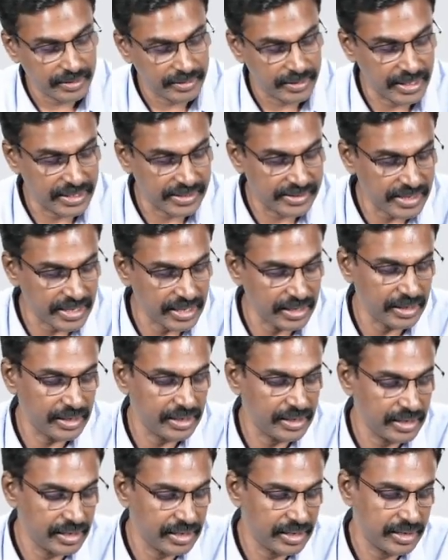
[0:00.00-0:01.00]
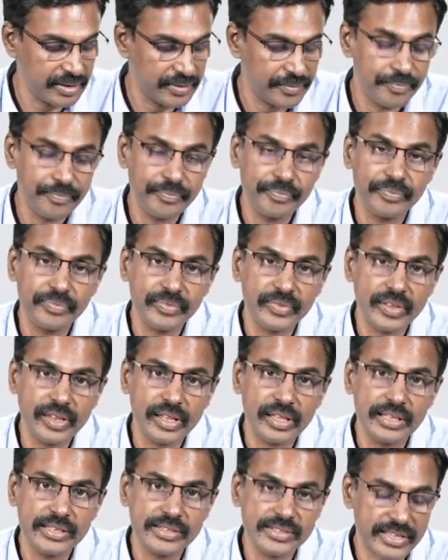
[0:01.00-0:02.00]
There is a
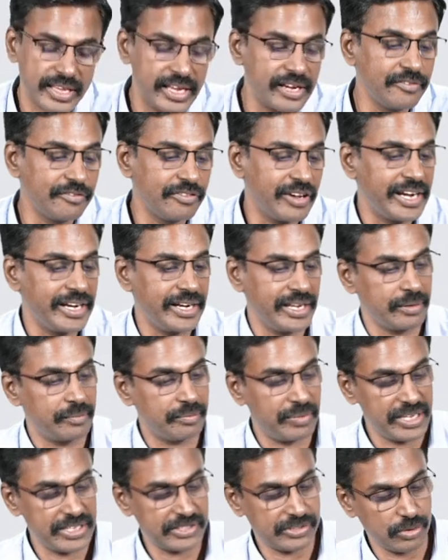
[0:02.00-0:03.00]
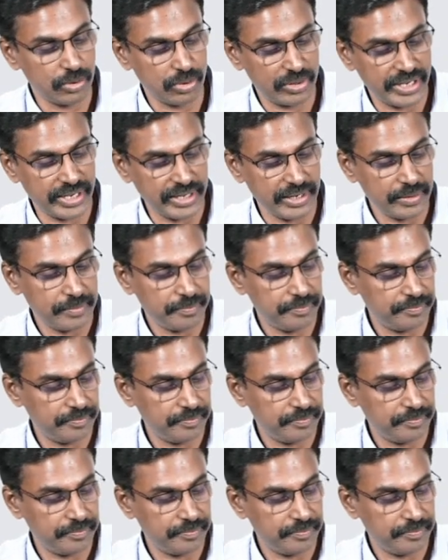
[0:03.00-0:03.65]
skin finding. Please note it.